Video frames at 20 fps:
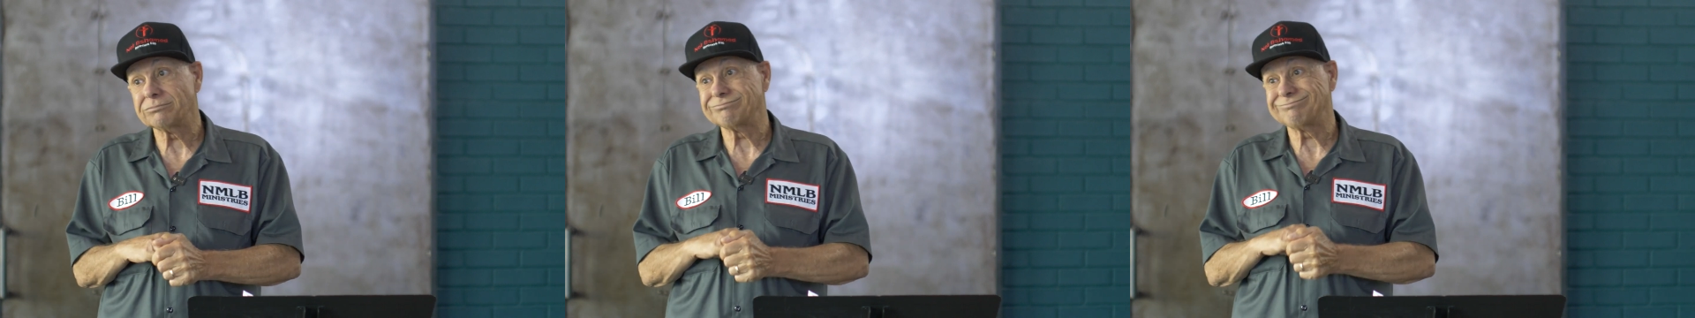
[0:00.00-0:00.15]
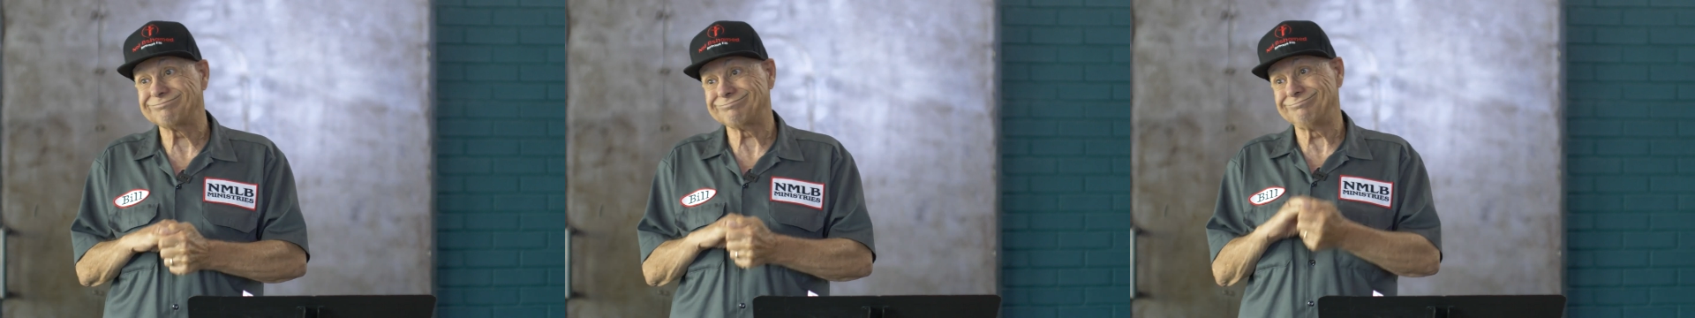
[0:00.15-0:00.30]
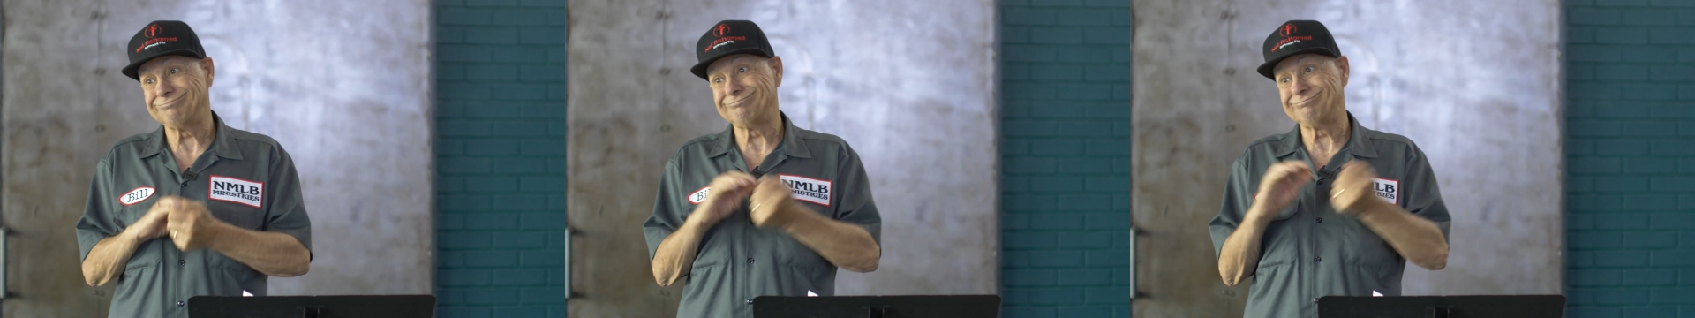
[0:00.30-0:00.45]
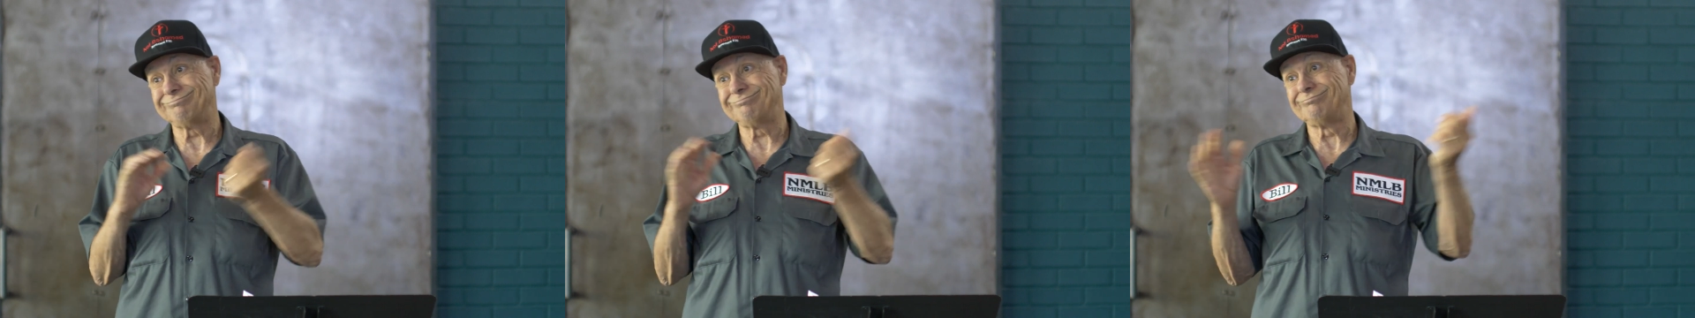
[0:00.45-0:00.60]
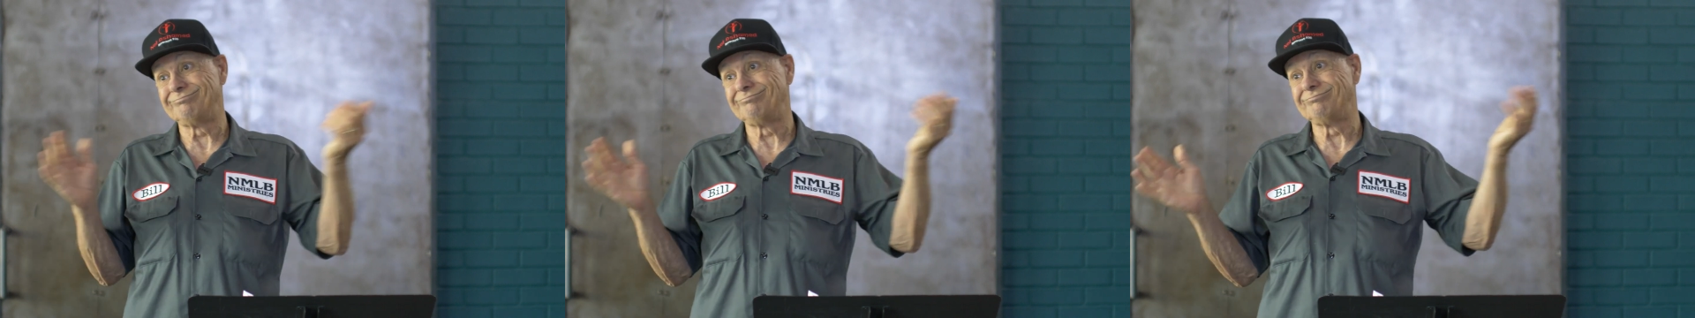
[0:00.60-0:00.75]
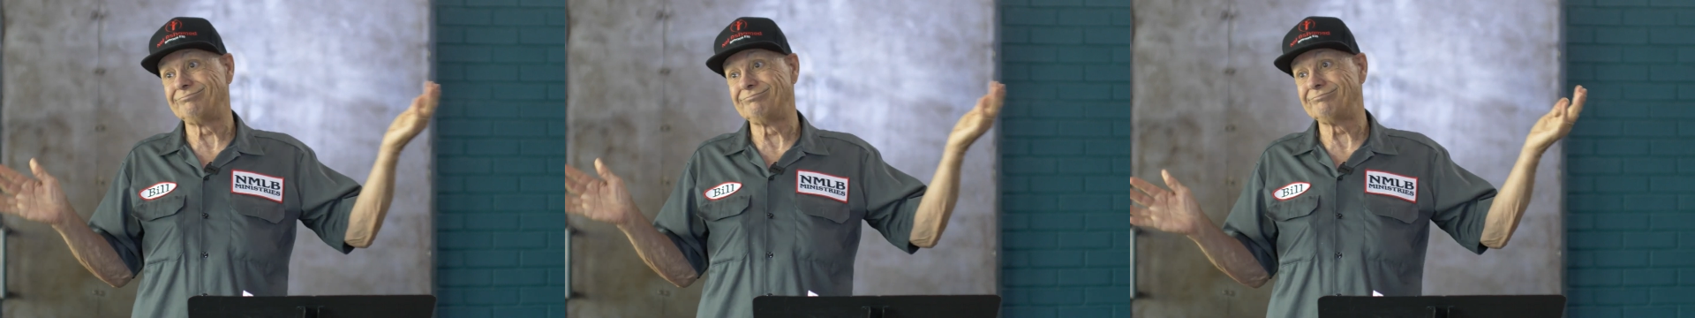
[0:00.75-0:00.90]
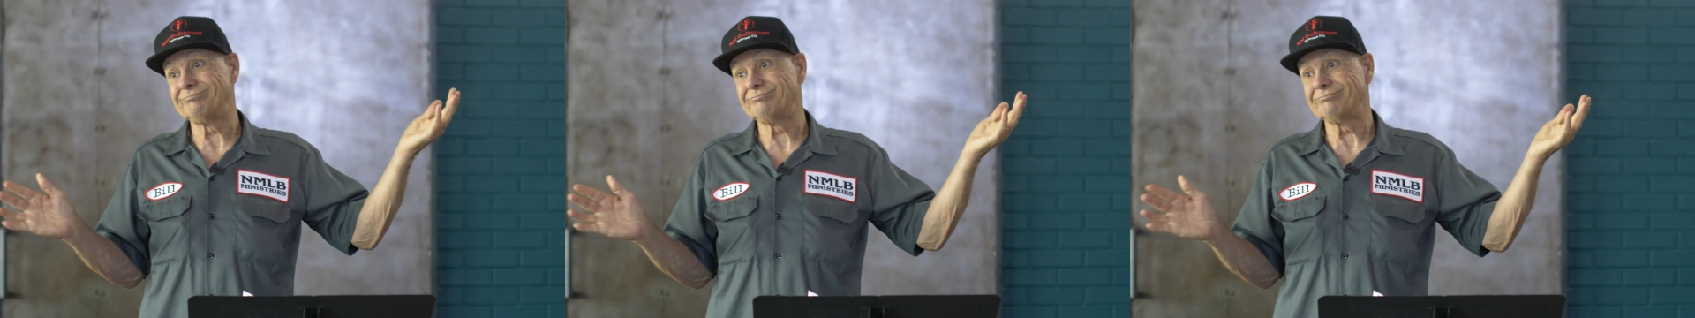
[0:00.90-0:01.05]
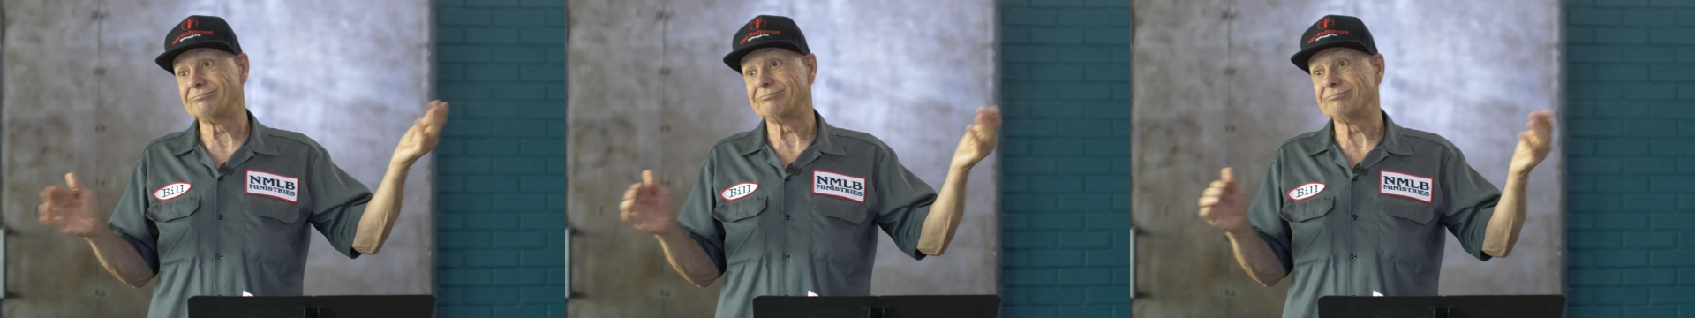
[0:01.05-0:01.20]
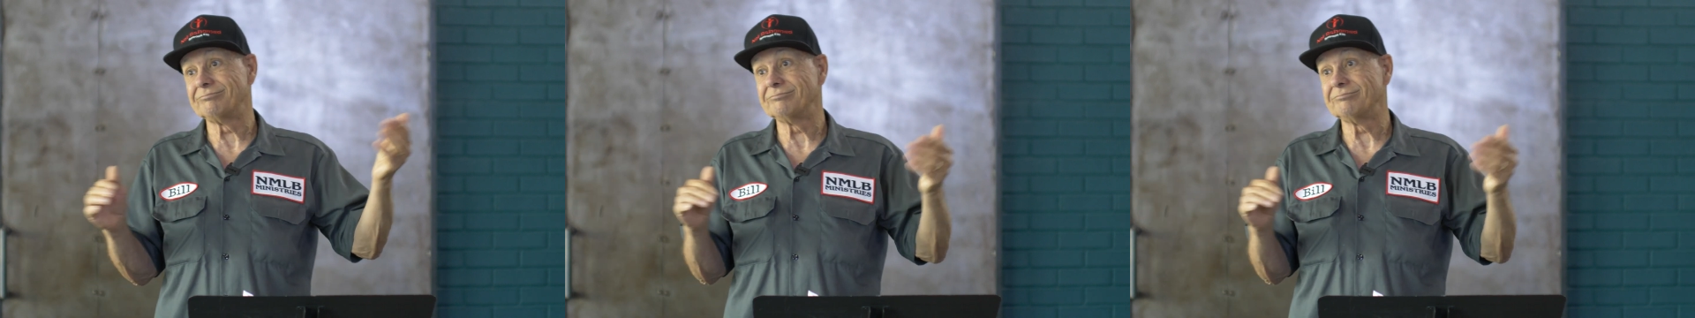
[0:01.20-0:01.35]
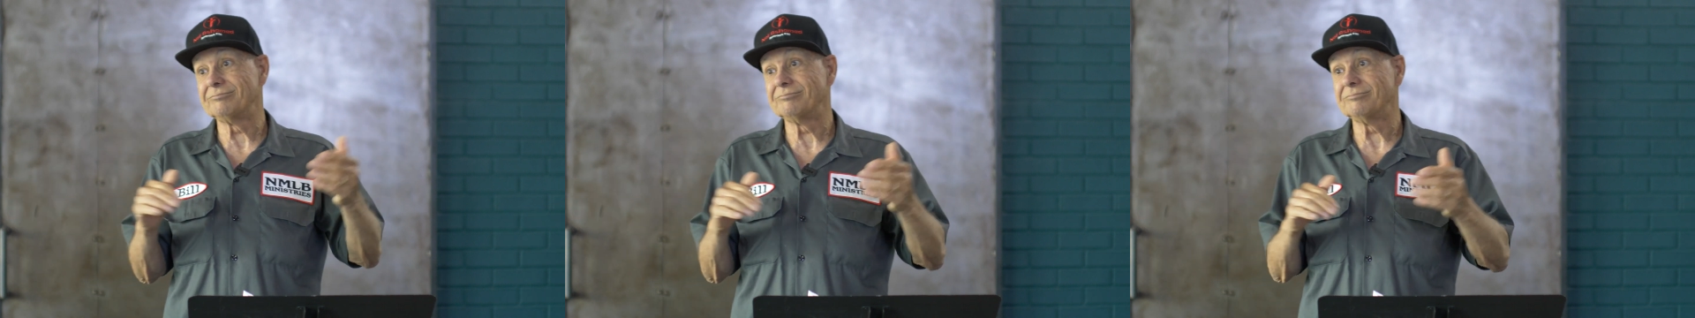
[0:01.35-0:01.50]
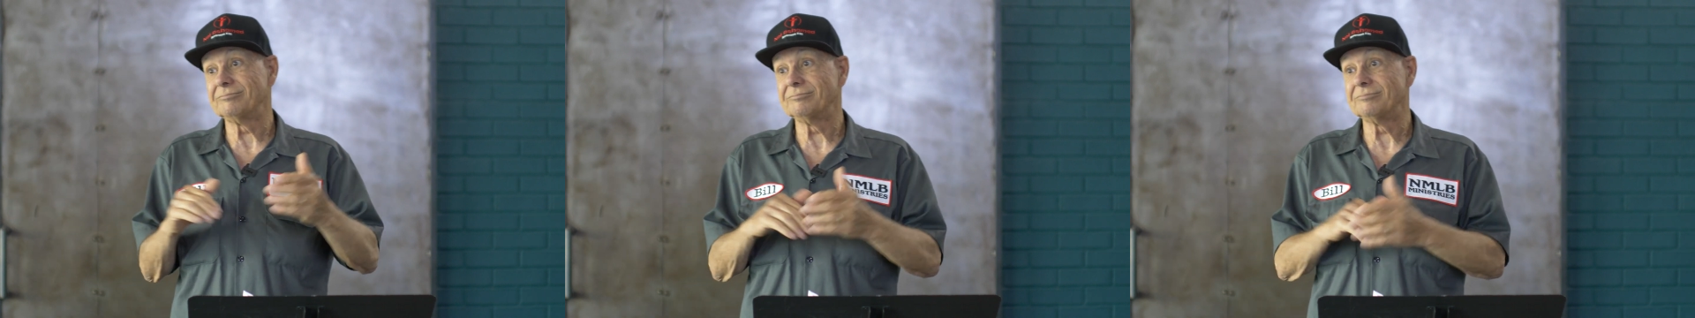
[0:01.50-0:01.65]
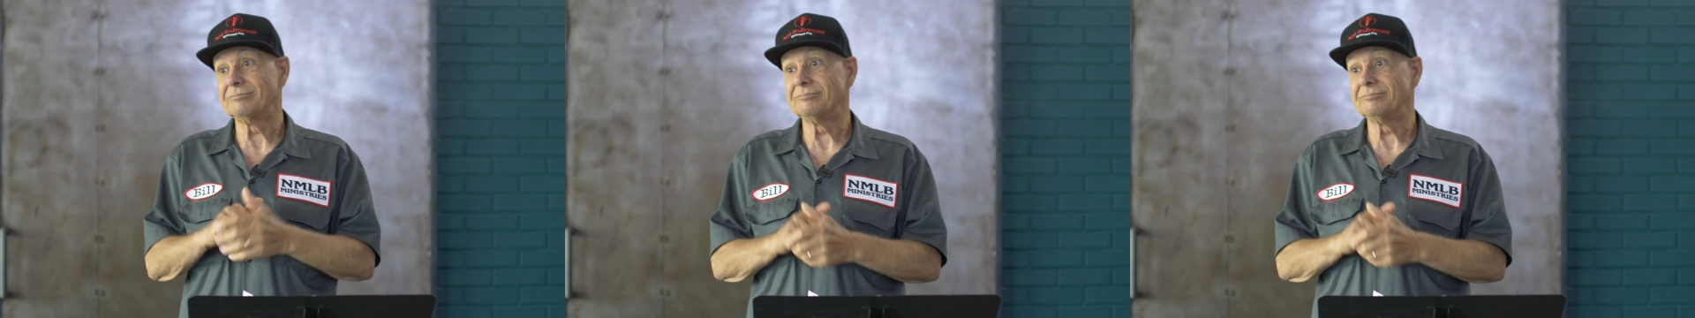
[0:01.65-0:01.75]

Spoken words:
[no speech]